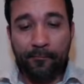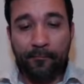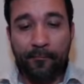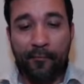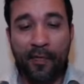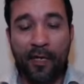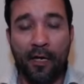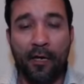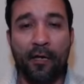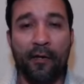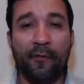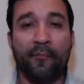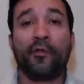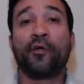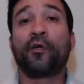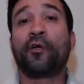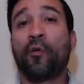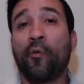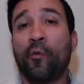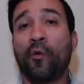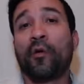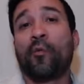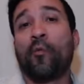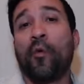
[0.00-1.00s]
Um, you're going to
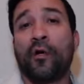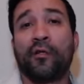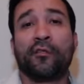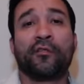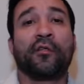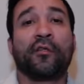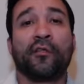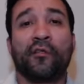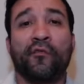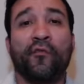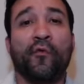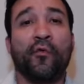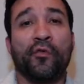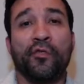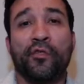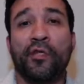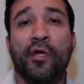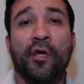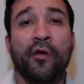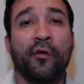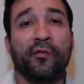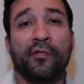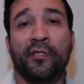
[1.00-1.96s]
want to watch those four shows.